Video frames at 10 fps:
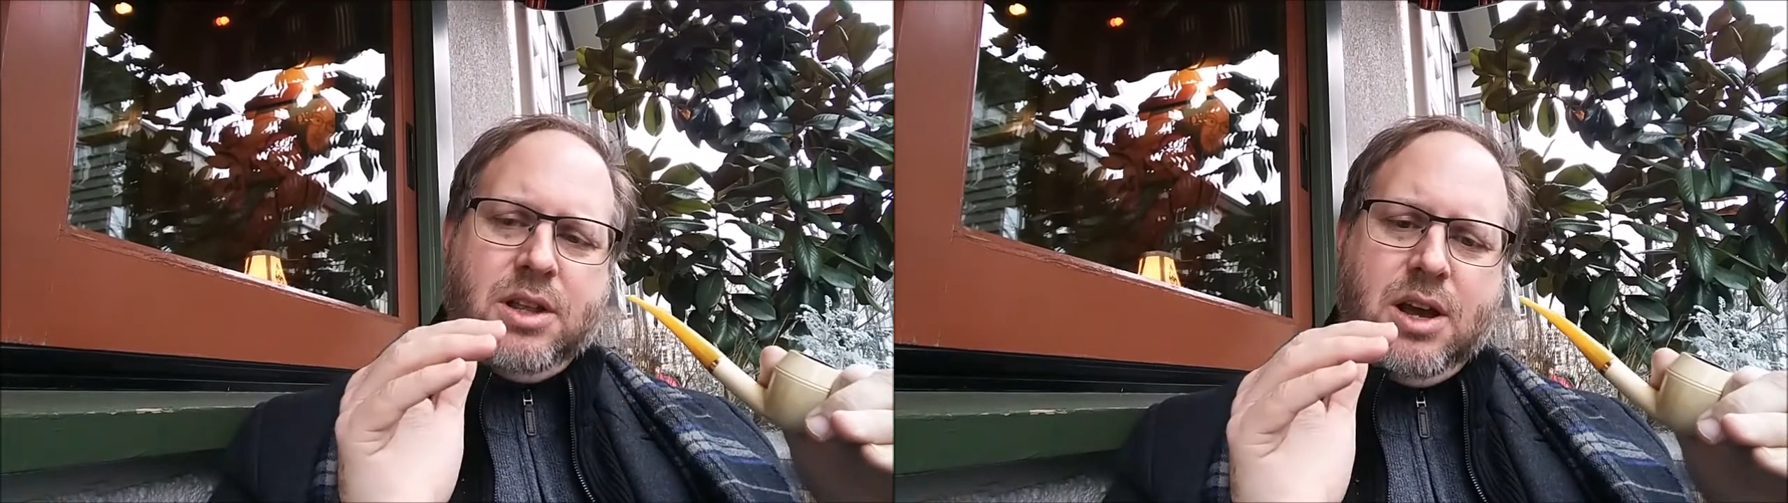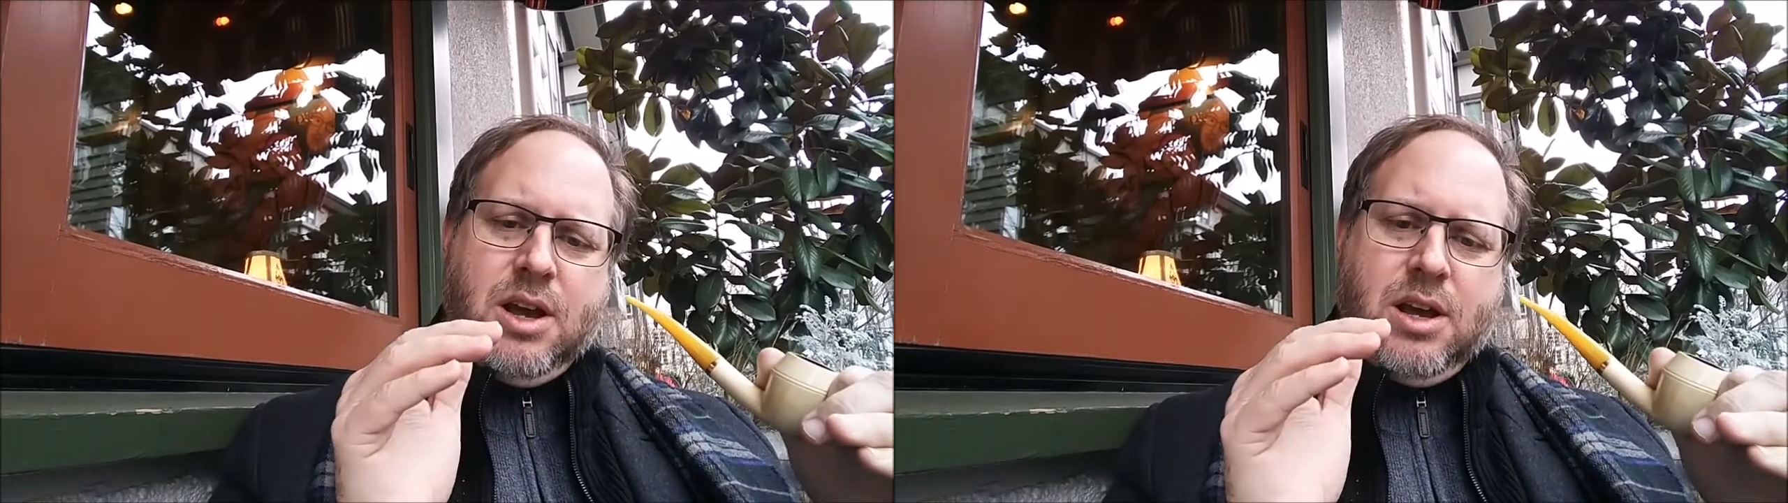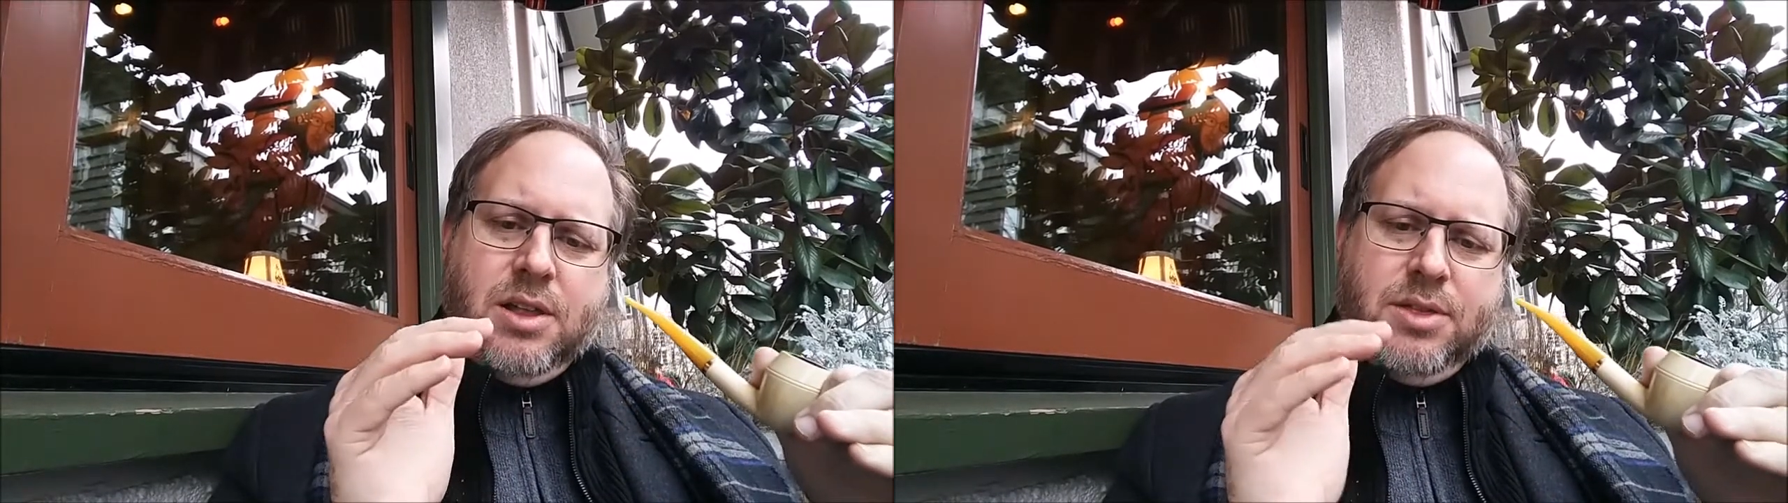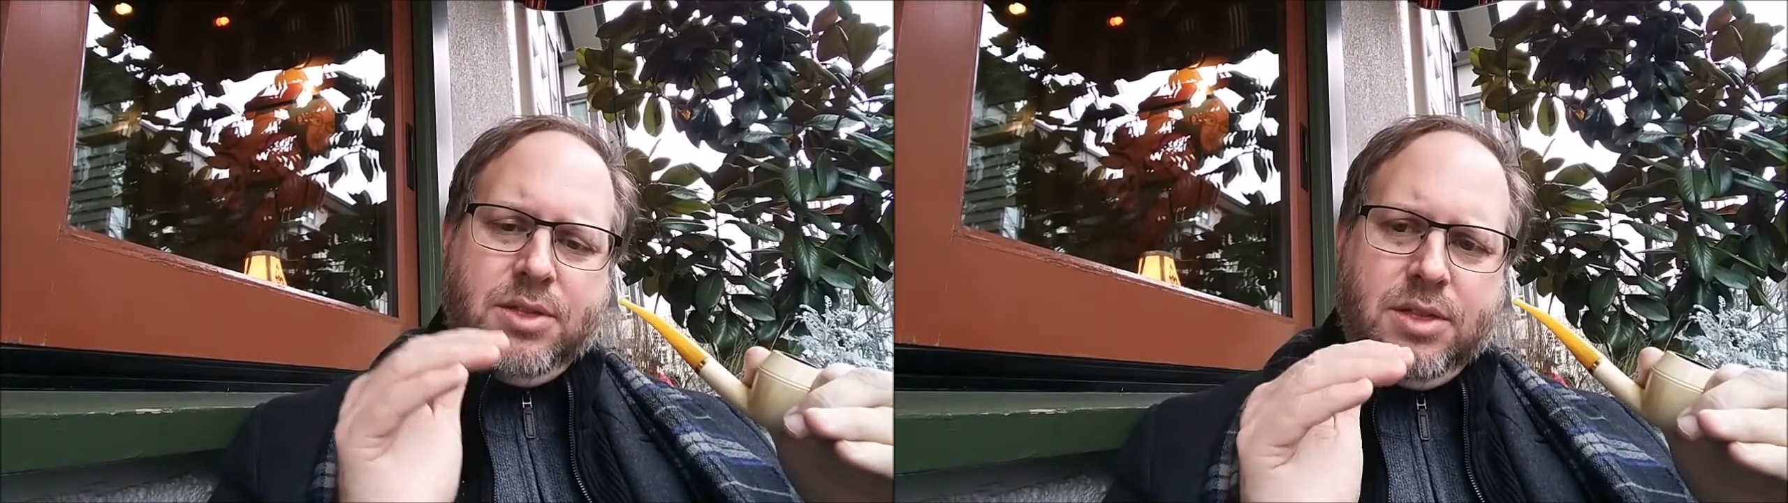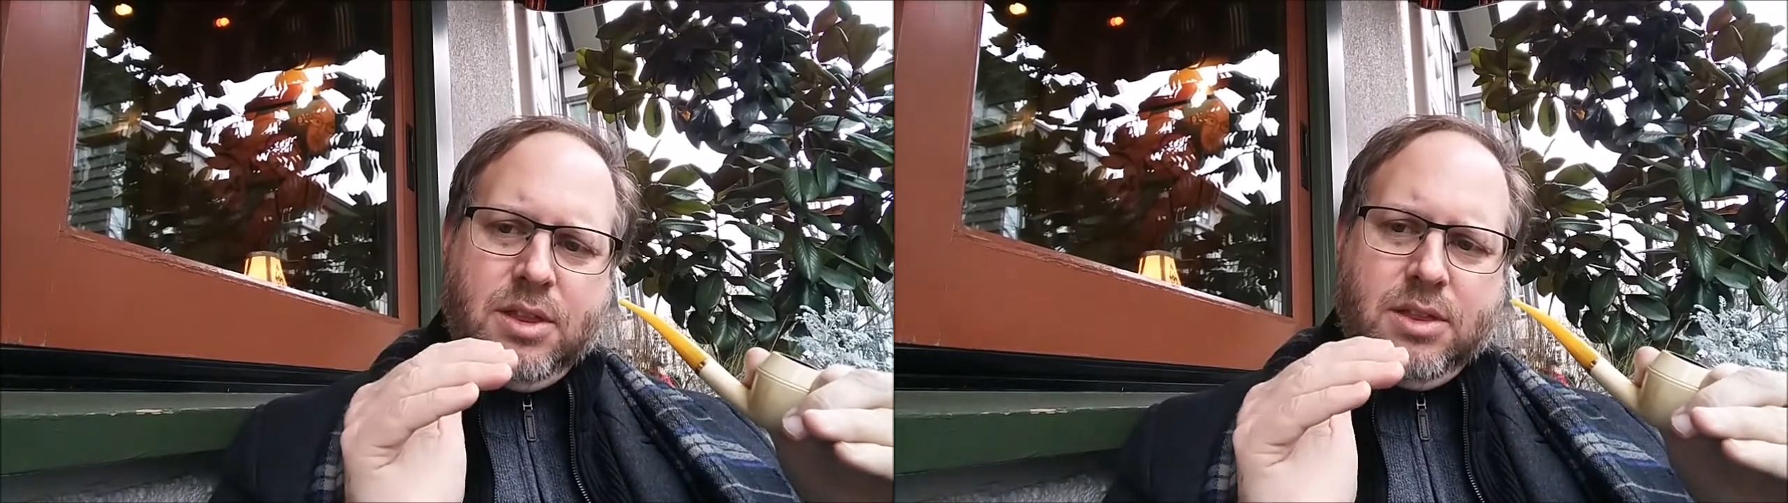
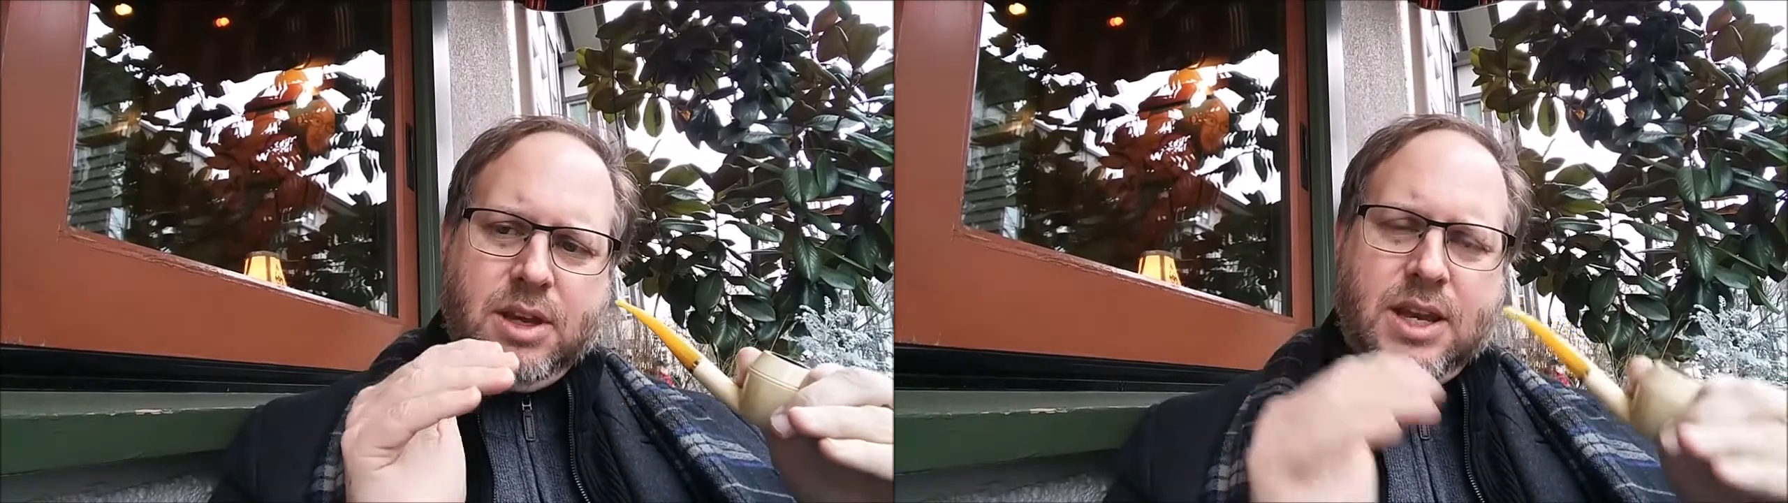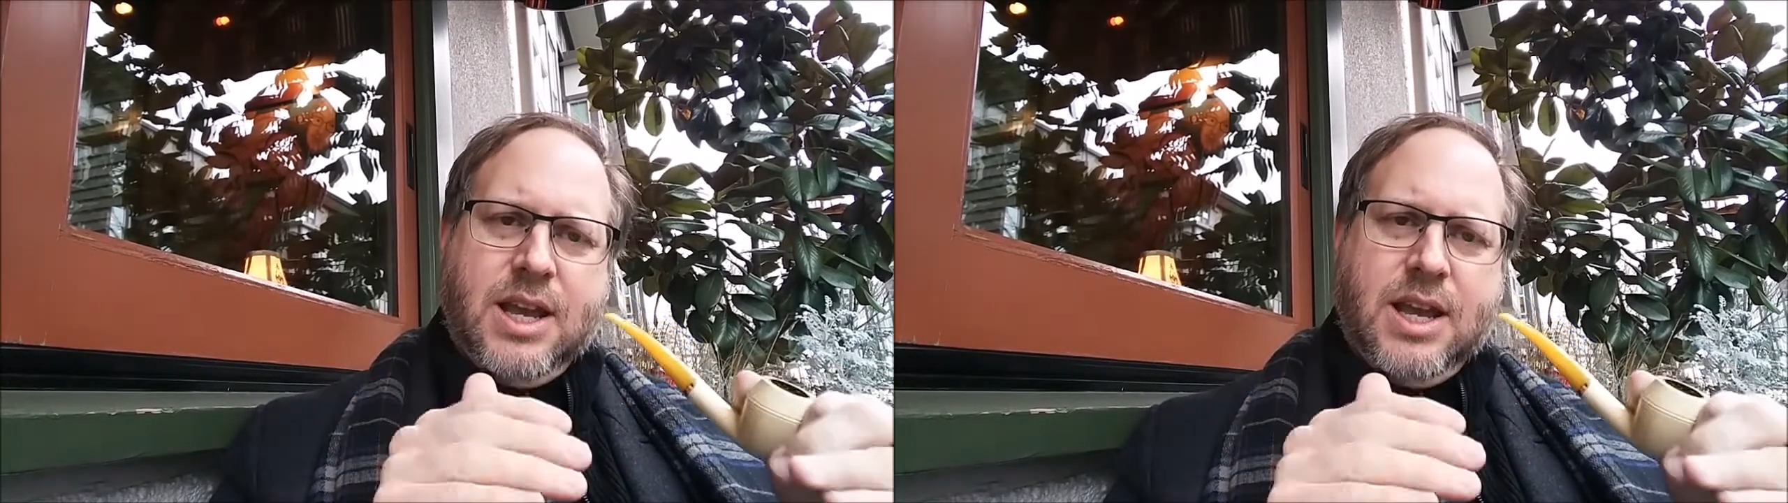the